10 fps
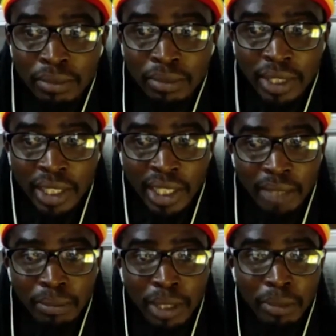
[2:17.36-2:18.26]
they
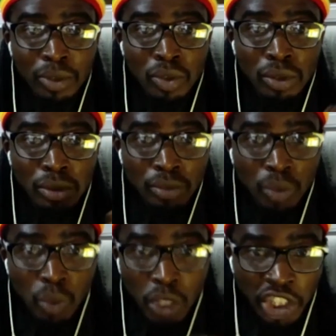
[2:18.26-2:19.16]
can be able to
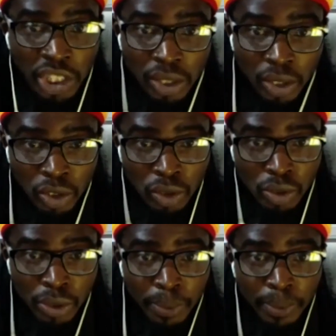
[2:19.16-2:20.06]
watch it on
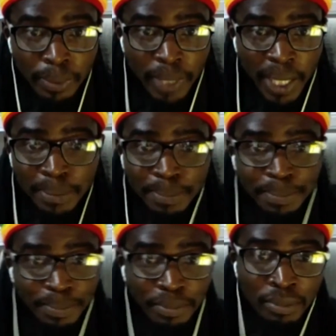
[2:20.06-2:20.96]
YouTube, right?
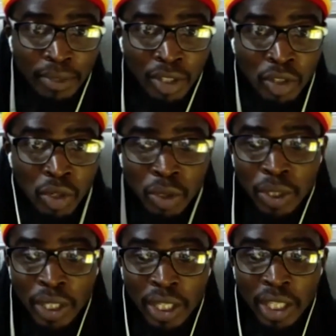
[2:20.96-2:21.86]

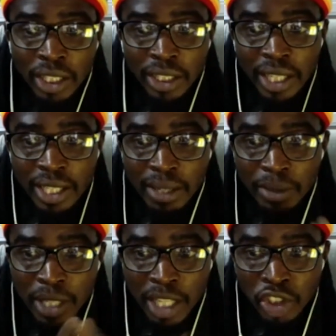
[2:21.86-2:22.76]
So there is a
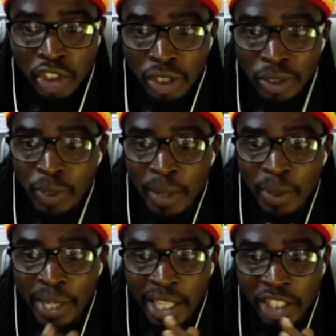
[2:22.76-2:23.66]
session where
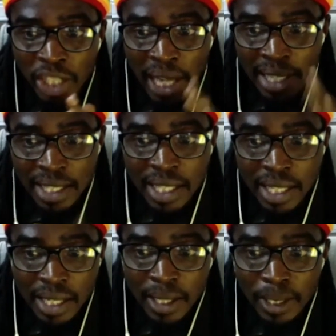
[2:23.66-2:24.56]
we can chat.
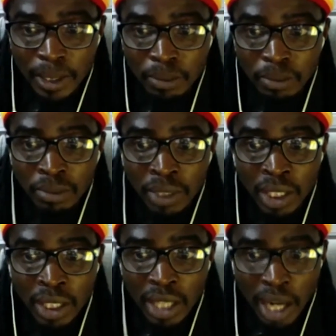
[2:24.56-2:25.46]
I'm
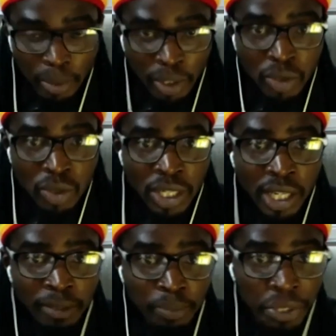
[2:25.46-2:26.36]
going to
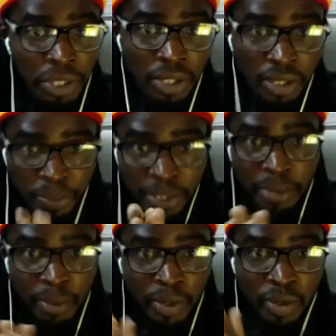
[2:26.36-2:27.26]
send Peace. Peace,
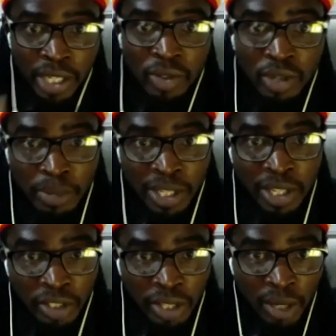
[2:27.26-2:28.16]
I'm going to send you a
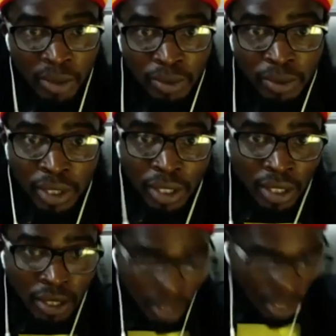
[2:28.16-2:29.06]
message now,
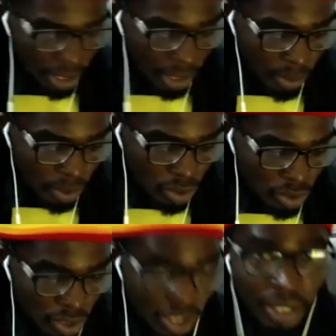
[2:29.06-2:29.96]
and I want you
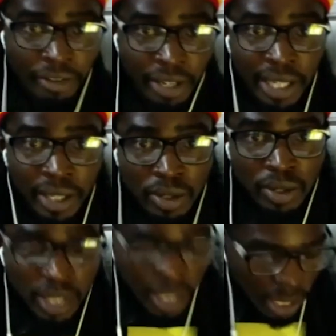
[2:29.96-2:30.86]
to signify that you
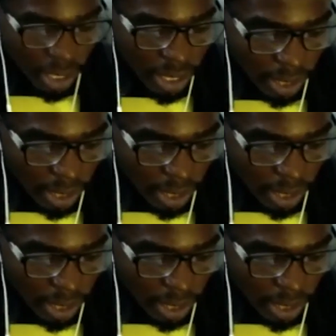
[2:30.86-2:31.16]
see it.